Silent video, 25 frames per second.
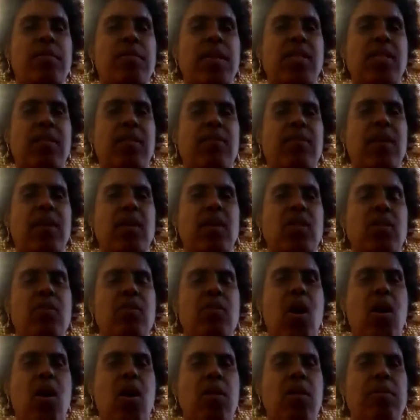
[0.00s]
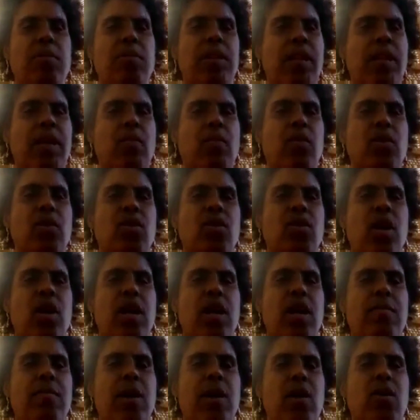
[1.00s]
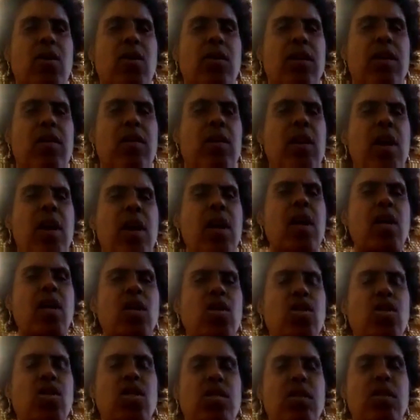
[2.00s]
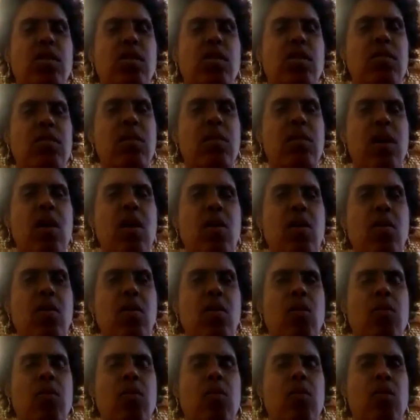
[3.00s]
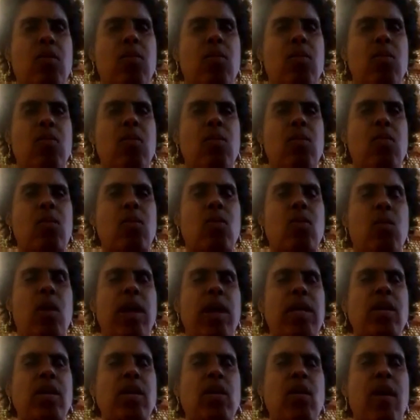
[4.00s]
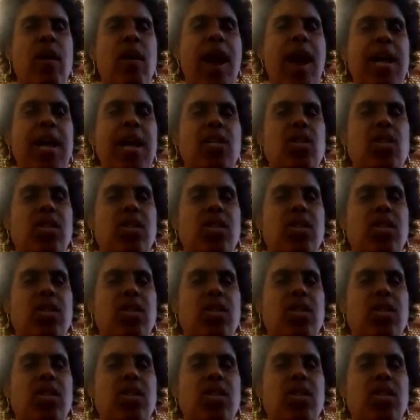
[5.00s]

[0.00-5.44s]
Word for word: it as an individual to be something small, but like we were talking about earlier, you just don't know